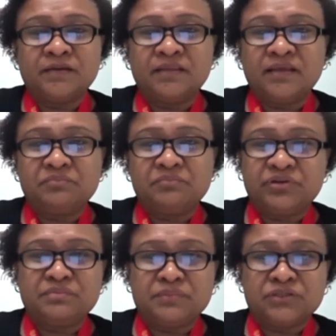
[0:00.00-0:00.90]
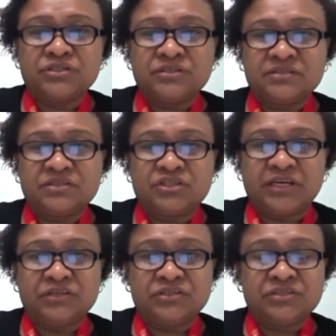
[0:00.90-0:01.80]
And that pretty much has
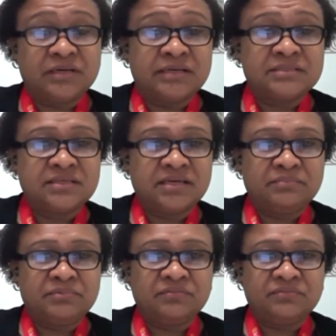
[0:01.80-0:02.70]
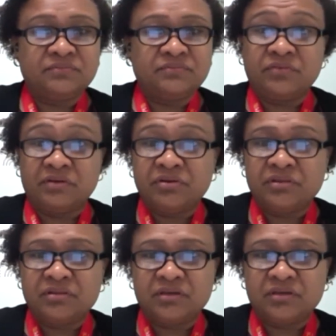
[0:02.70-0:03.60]
changed the landscape of
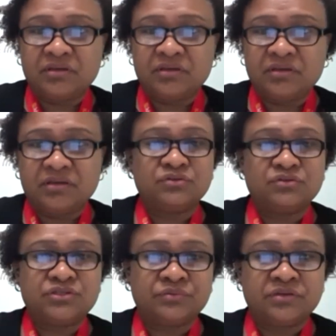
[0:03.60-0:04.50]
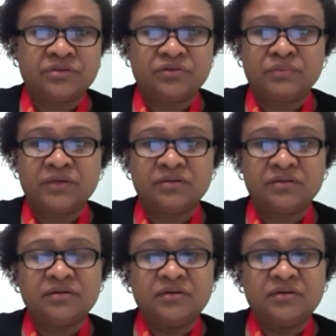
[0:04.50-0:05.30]
everything, socio-economic,